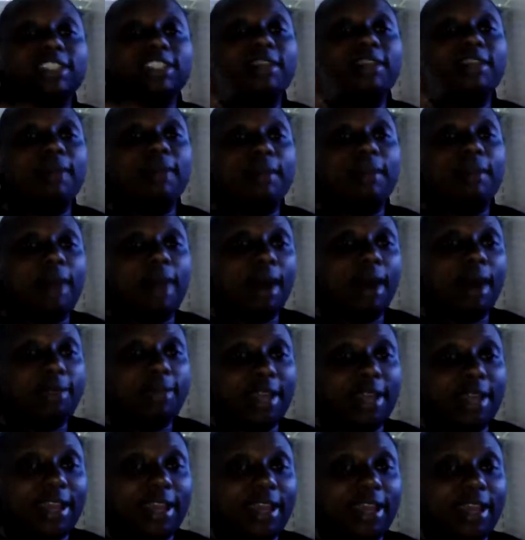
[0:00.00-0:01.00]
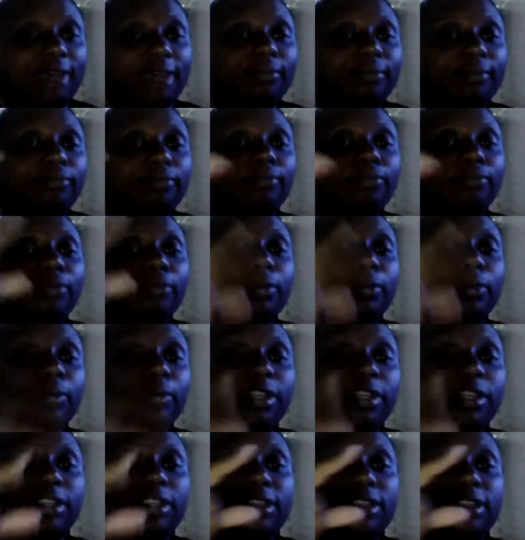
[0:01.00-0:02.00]
that my mom had
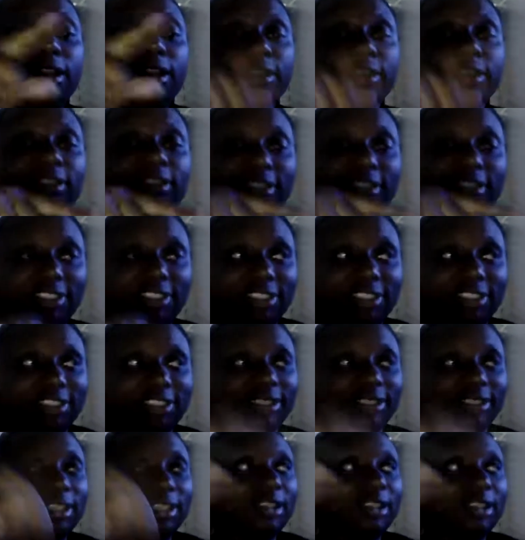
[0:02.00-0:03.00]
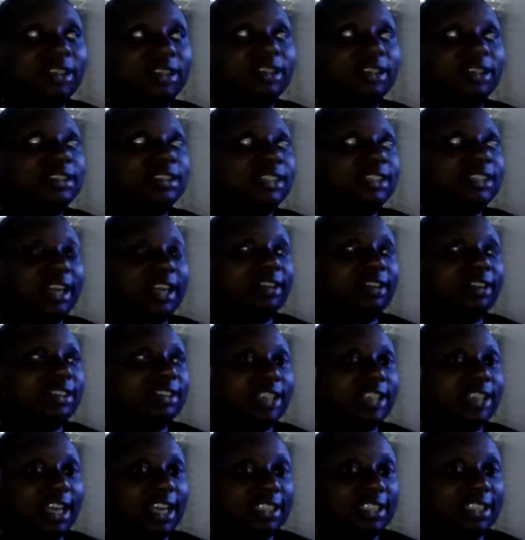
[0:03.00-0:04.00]
with her sister sounds
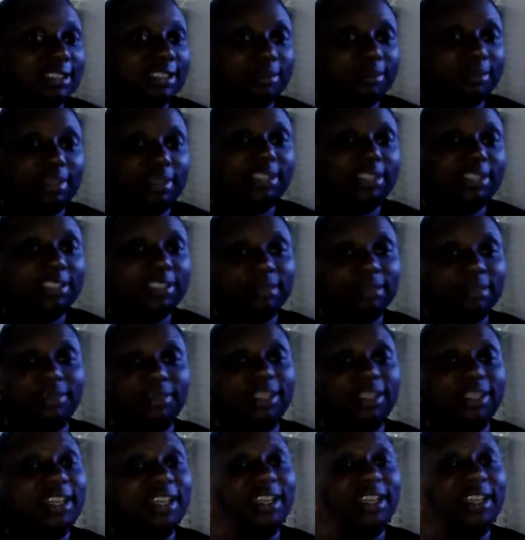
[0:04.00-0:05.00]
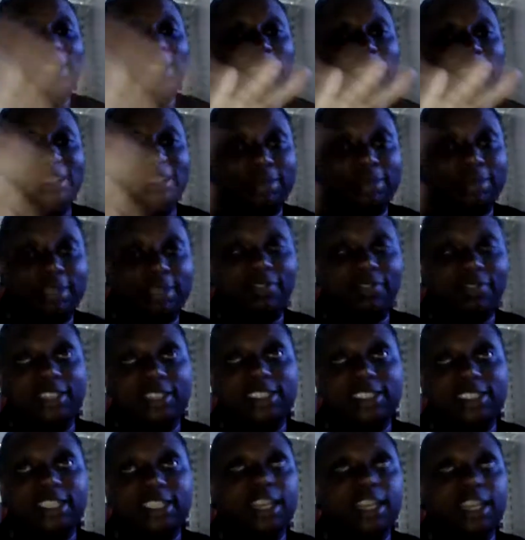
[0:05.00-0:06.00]
like to me something that needs to be
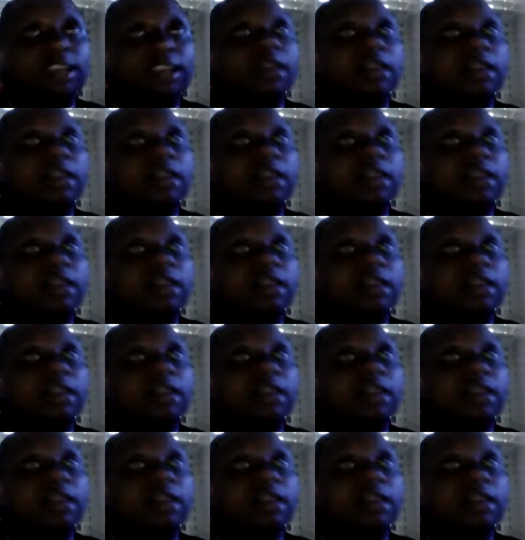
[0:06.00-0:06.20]
investigated.